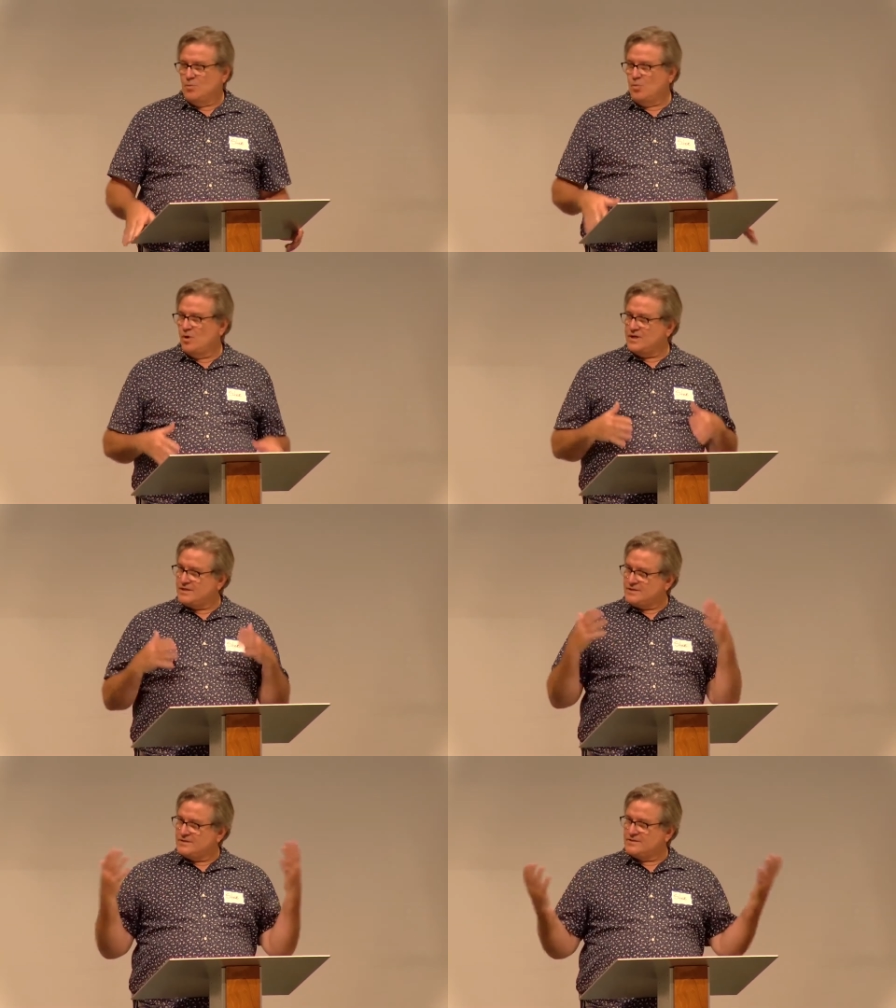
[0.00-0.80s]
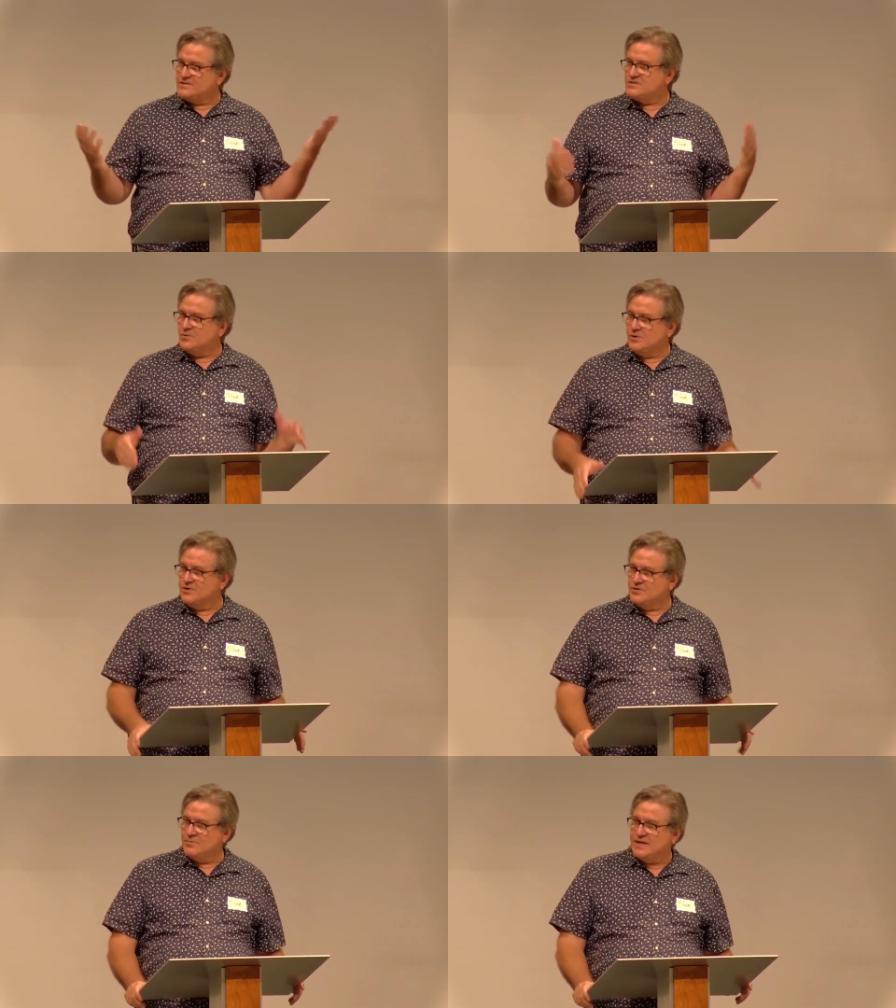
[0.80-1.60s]
what the
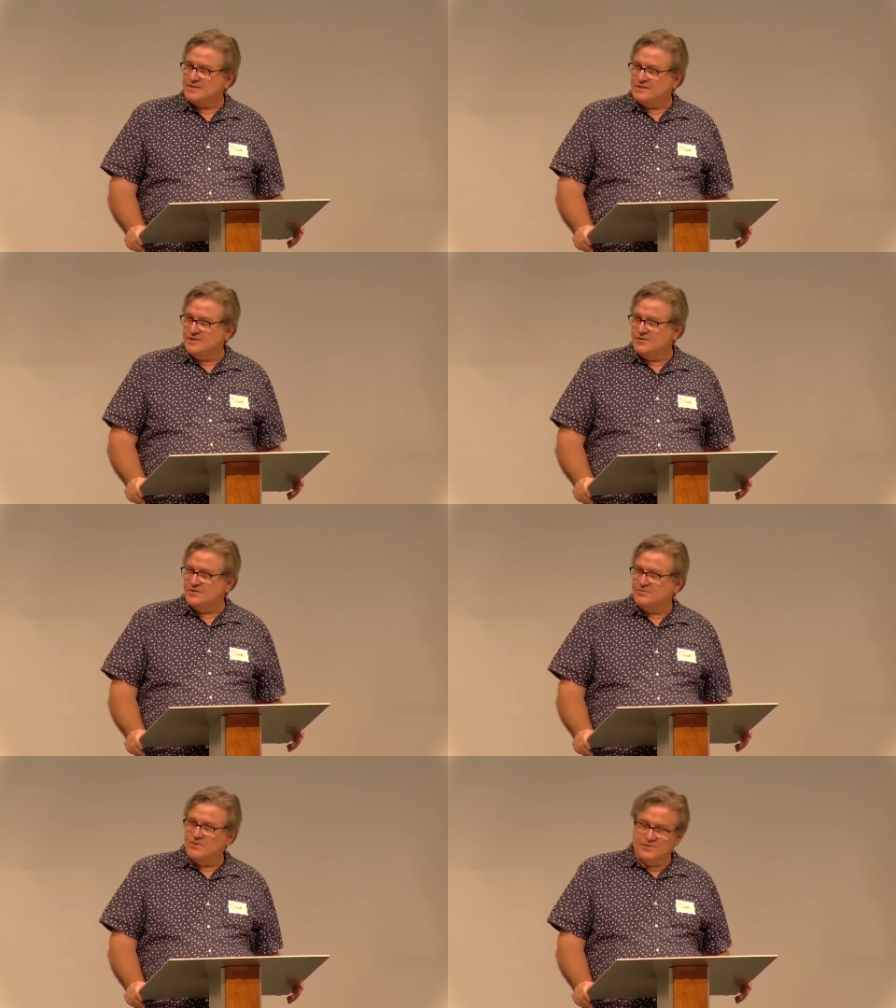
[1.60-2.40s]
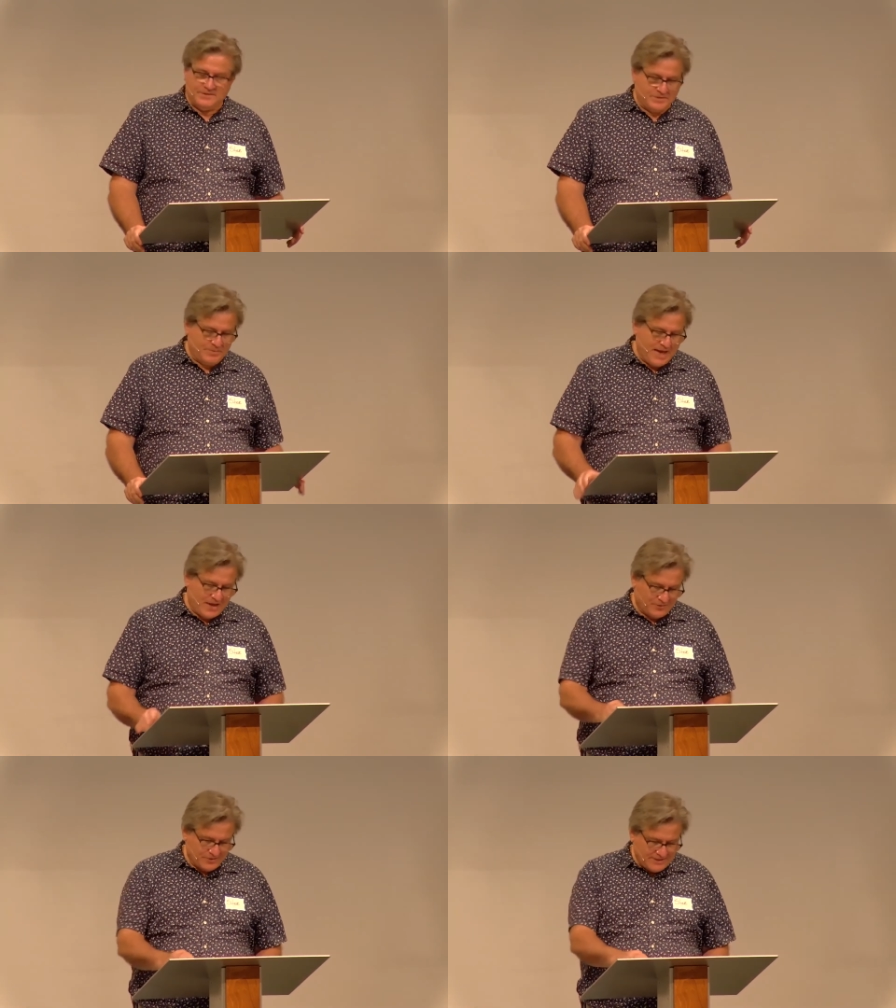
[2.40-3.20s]
story you're about to hear unfold is
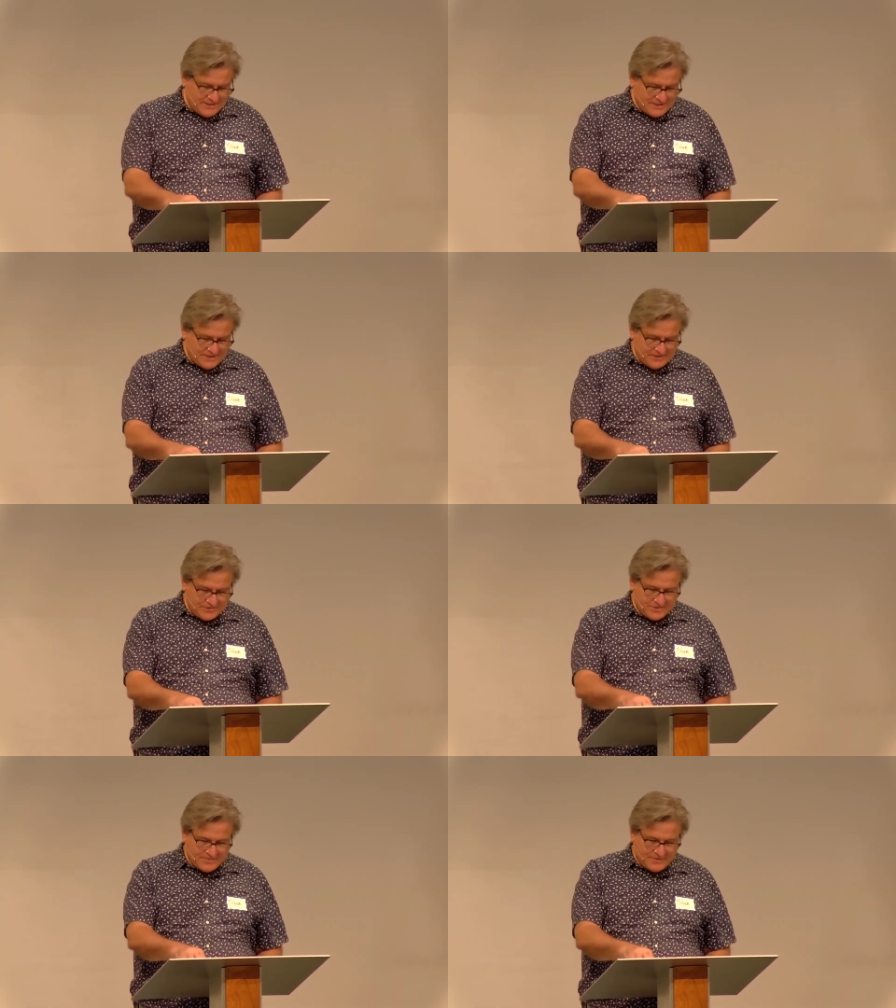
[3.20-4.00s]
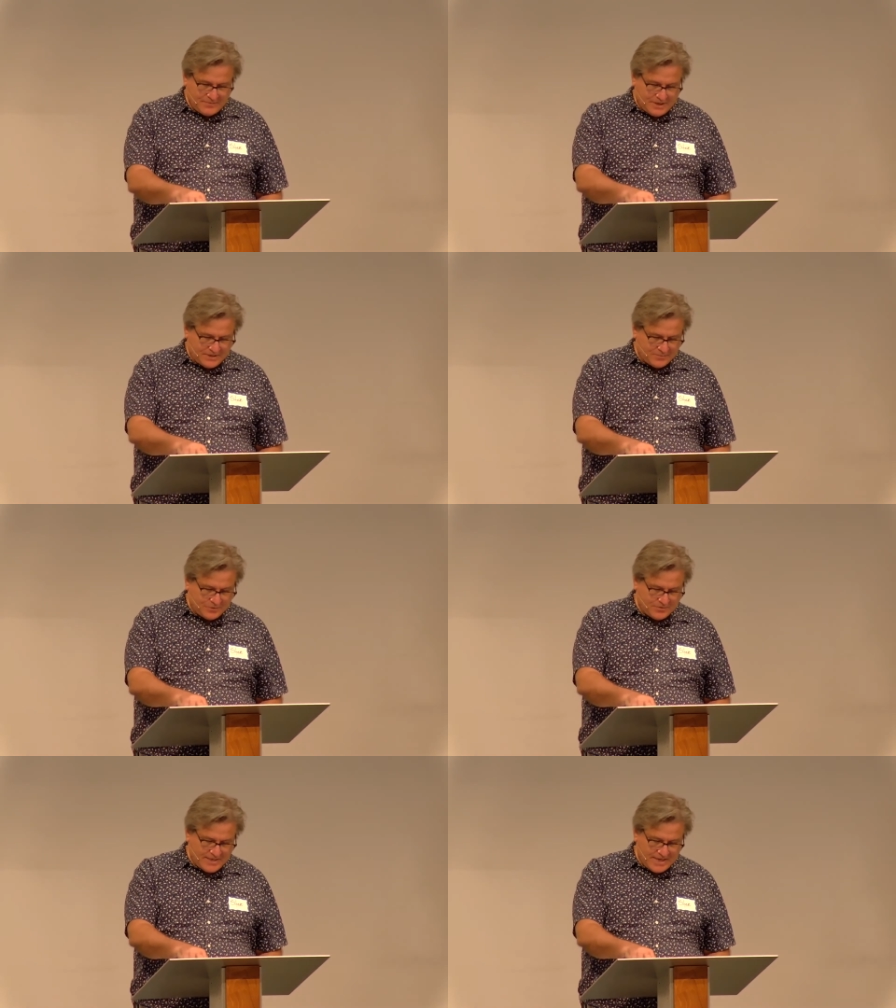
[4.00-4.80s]
about, or at least to tell you something about the
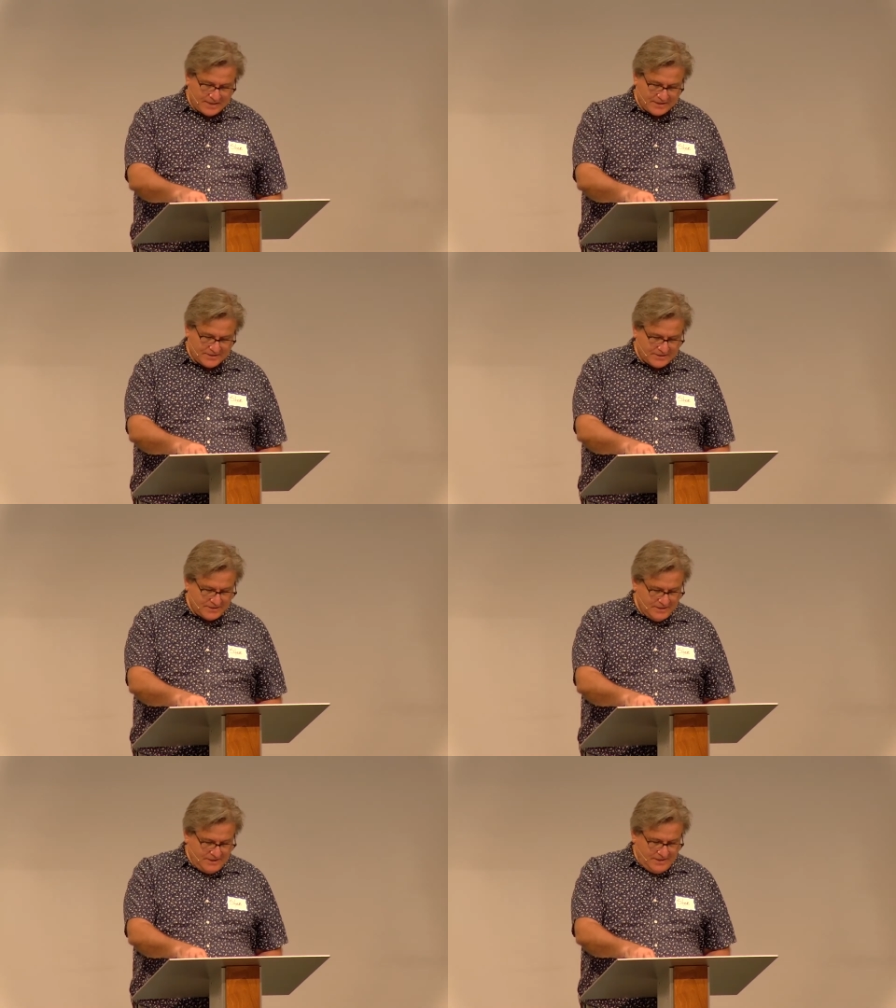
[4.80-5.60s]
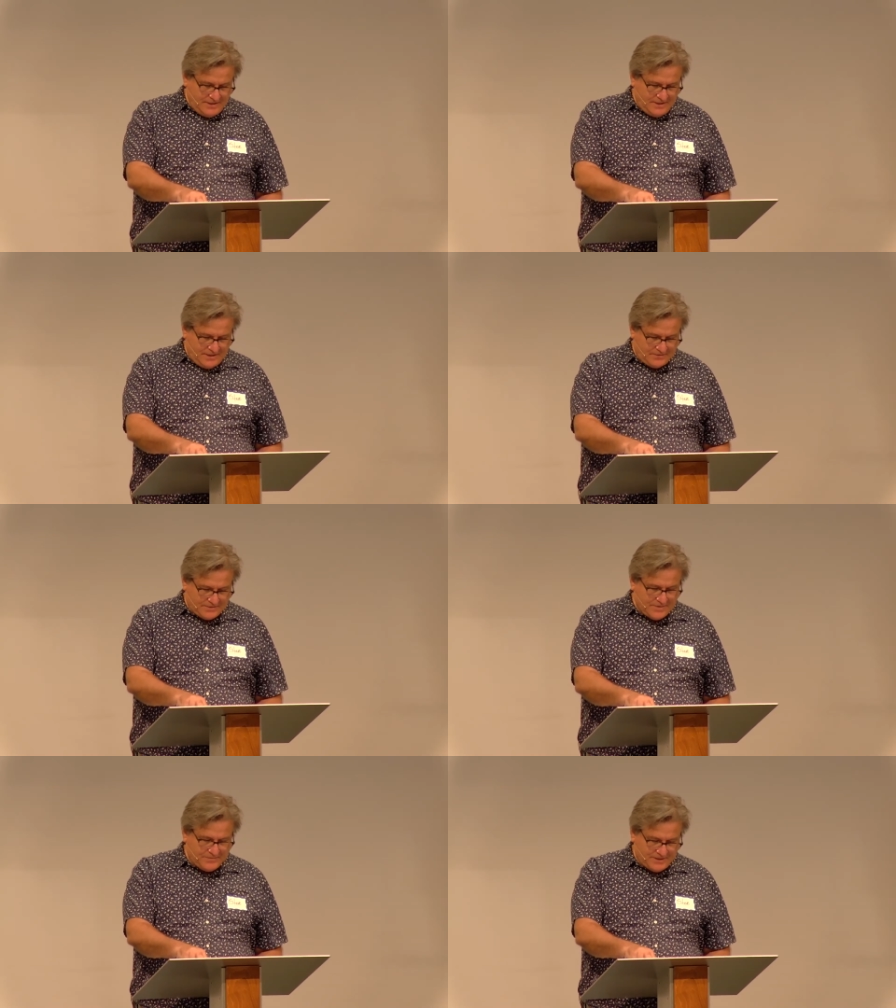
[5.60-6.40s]
protagonist,
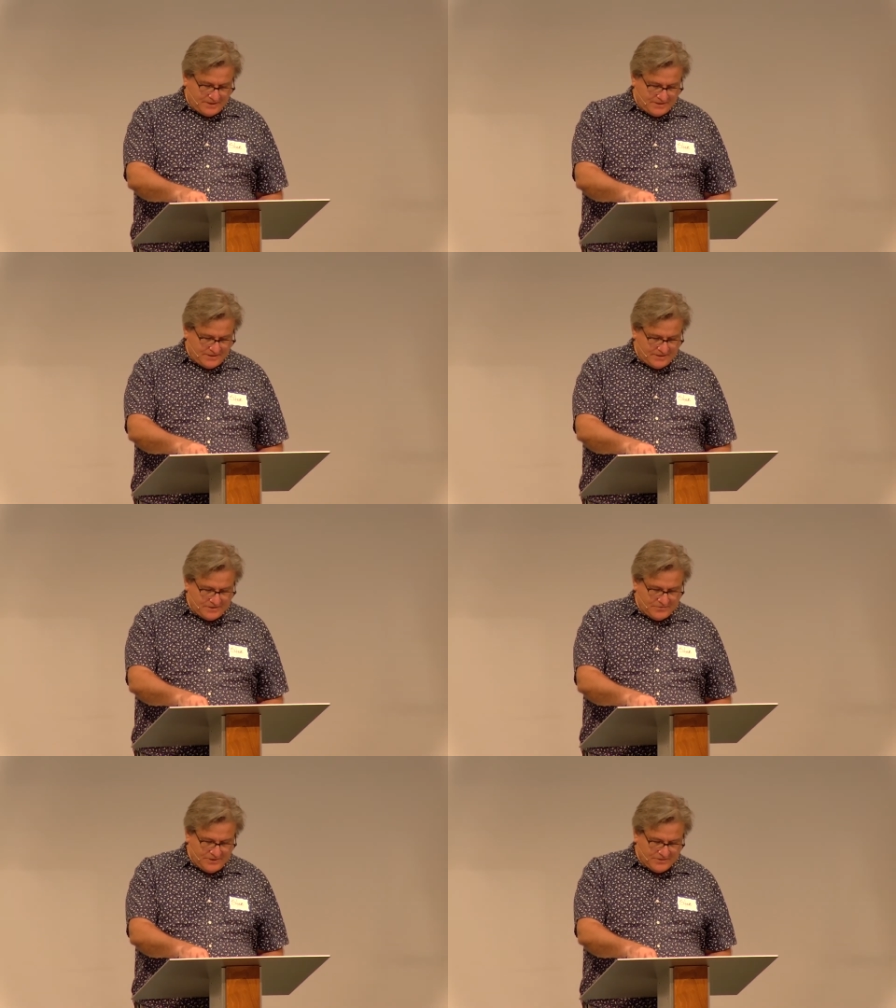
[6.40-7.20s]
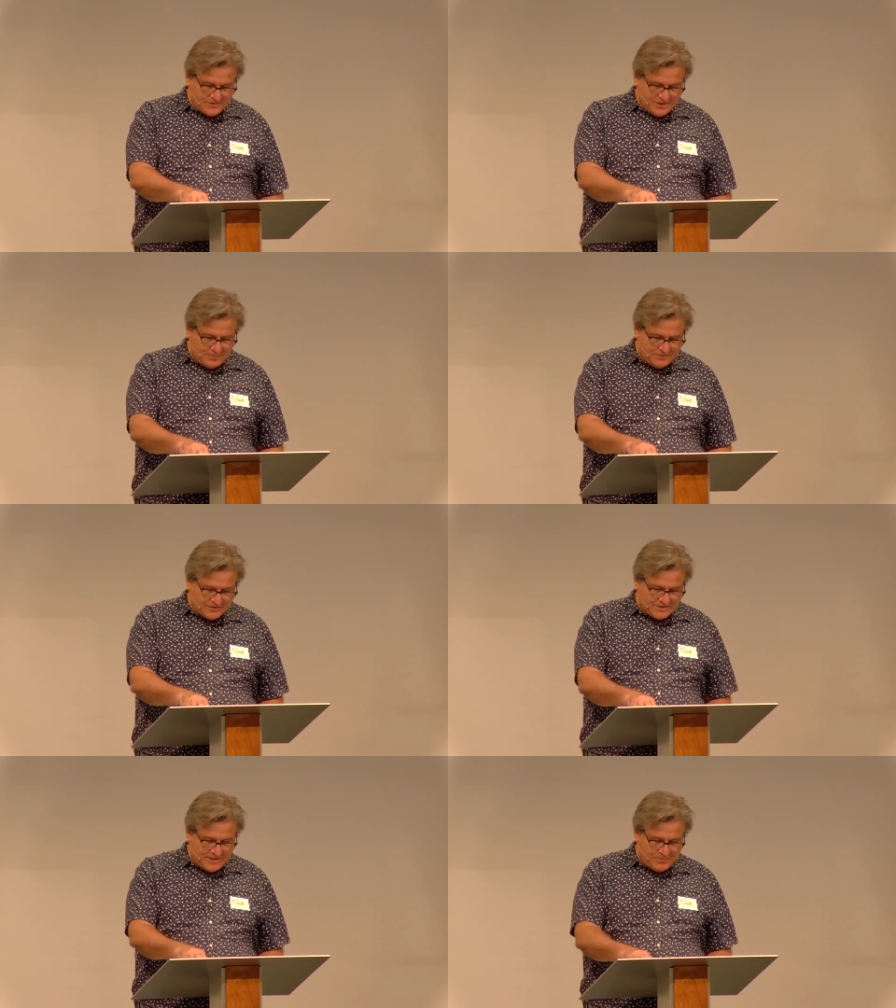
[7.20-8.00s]
uh, something. And so here's a couple
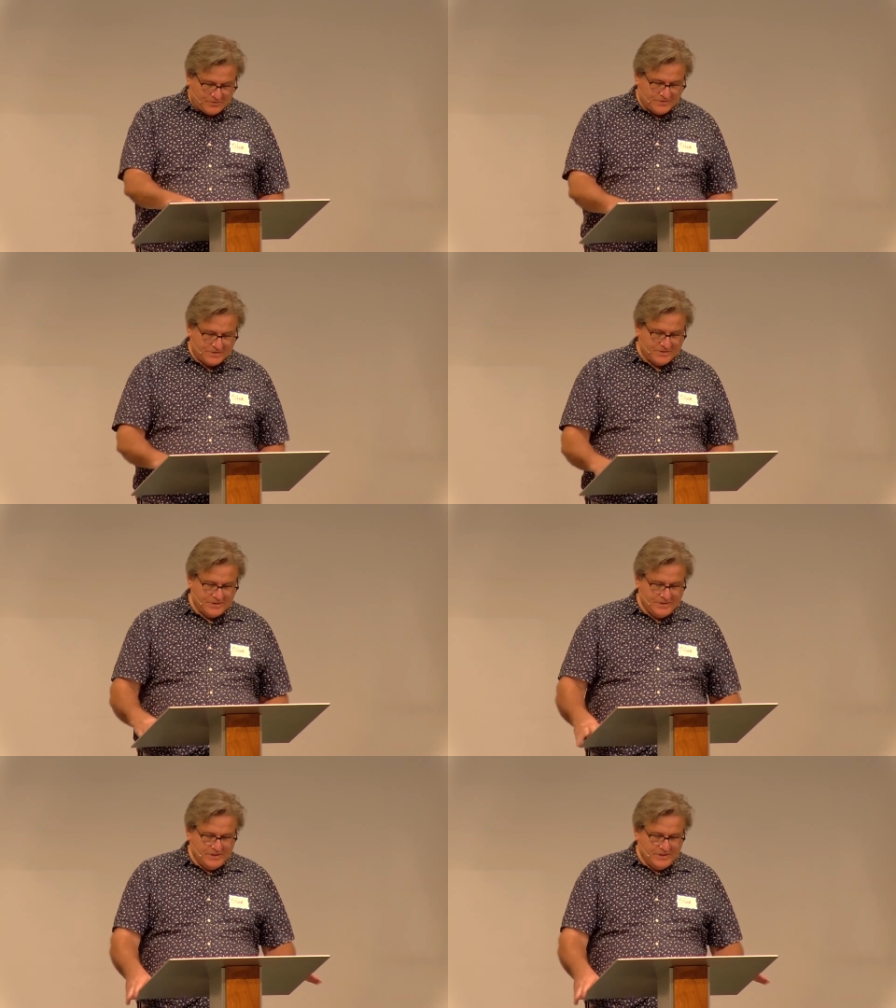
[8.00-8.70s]
of examples.